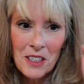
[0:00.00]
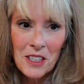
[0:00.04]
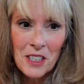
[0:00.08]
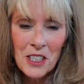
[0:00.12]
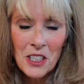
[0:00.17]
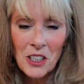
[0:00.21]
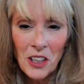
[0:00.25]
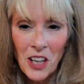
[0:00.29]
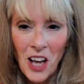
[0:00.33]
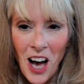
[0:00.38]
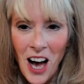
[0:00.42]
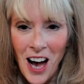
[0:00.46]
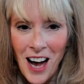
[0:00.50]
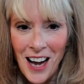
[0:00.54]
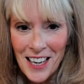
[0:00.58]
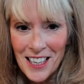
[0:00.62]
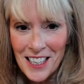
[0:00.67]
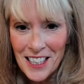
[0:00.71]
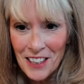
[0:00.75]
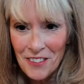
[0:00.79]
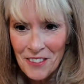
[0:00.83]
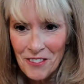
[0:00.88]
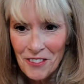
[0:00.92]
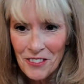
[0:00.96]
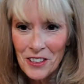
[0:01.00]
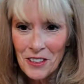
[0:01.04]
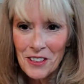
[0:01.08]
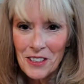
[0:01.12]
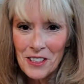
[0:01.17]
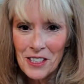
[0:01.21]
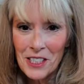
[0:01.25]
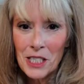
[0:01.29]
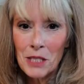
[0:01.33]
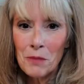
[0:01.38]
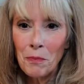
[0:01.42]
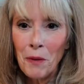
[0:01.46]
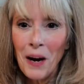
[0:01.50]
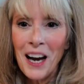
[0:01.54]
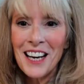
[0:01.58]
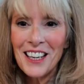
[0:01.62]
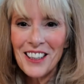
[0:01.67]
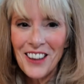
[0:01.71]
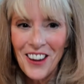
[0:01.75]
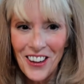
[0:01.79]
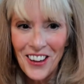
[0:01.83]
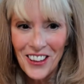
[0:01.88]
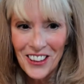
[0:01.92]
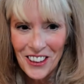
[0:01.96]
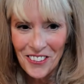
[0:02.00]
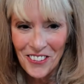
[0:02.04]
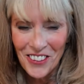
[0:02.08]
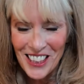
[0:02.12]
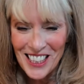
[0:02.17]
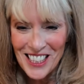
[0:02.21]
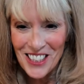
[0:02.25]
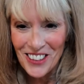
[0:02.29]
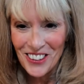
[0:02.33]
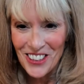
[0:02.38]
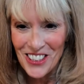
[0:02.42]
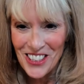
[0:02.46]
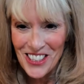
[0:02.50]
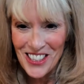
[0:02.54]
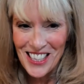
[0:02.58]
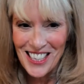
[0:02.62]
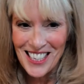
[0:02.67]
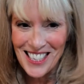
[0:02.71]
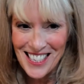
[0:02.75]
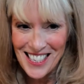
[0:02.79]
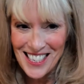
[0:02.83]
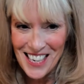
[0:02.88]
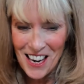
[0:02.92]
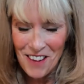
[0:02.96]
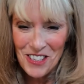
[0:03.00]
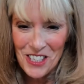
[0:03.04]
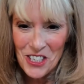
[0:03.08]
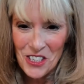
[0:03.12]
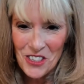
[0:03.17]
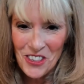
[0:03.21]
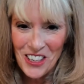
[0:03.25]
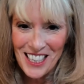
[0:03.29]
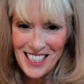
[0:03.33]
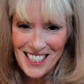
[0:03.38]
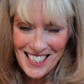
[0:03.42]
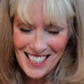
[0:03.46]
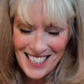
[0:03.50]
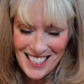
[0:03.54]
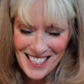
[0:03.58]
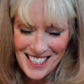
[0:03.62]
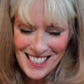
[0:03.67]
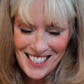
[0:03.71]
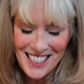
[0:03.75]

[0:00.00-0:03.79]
still hot, even despite all the research that demonstrates it